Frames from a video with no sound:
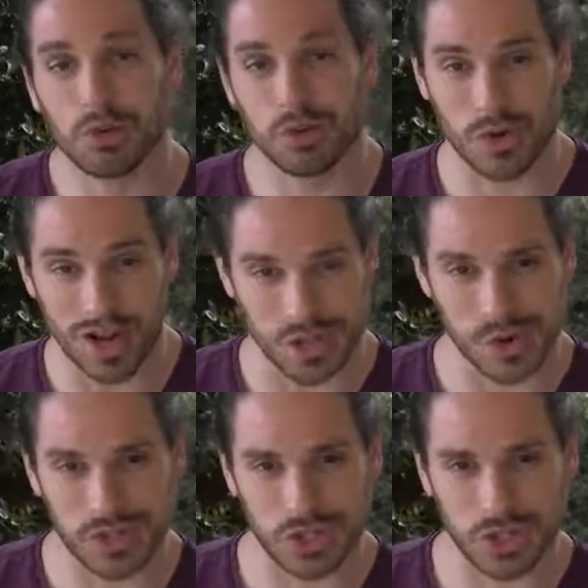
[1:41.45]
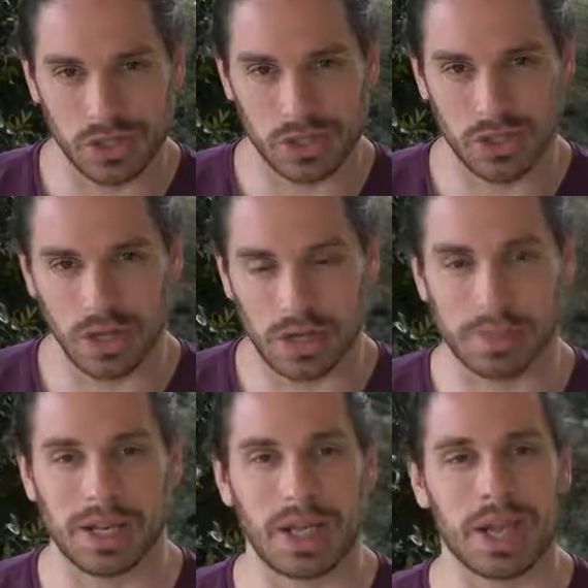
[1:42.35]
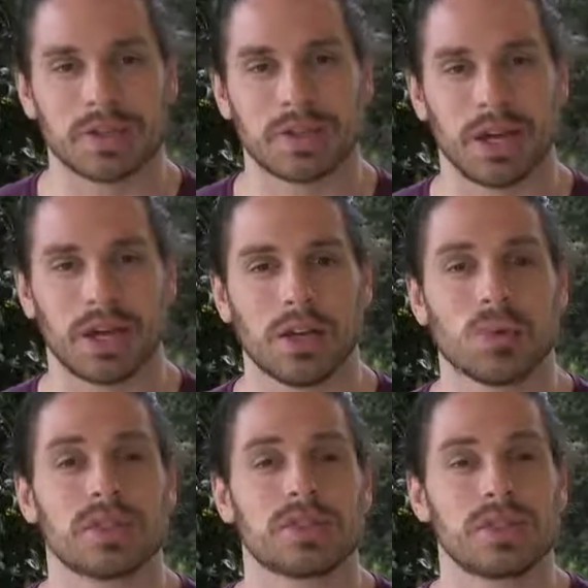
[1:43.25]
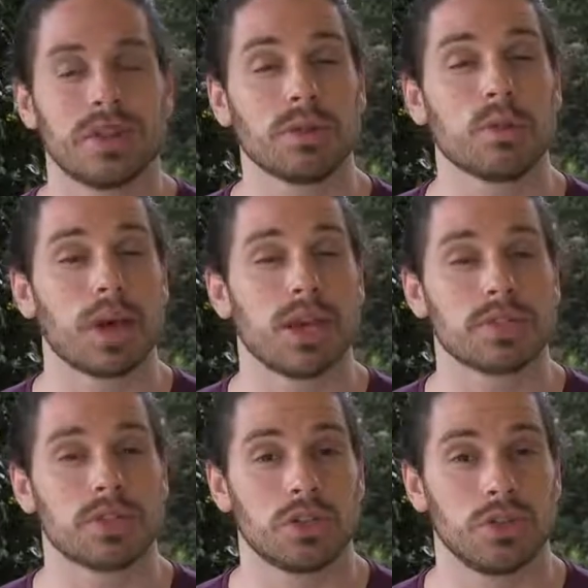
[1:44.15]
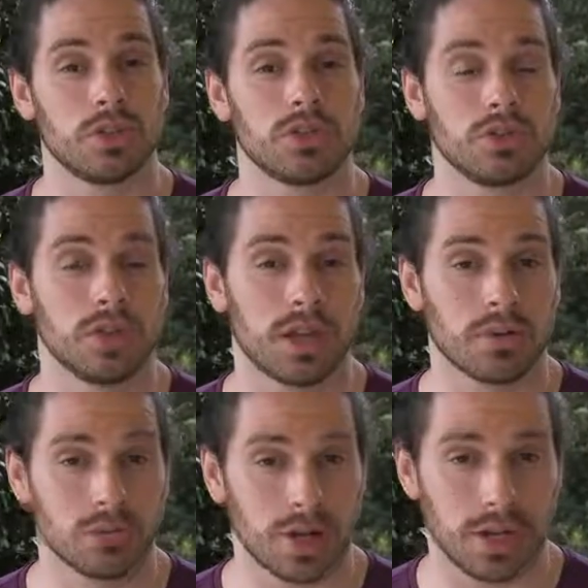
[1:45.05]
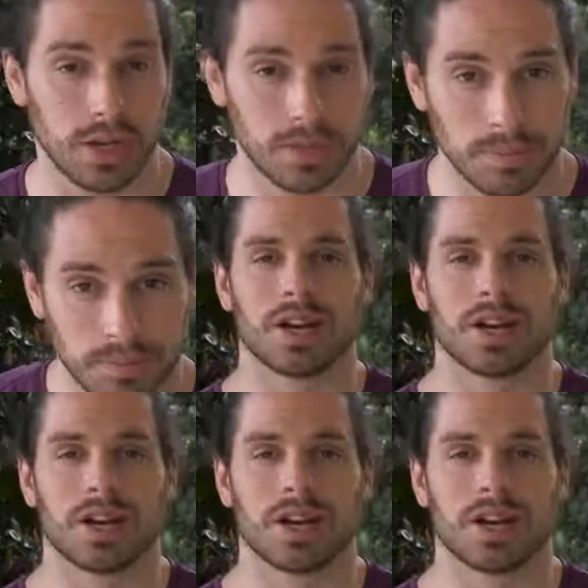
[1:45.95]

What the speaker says: Great question. And I'm going to answer that with 7 ways that you can do that right now.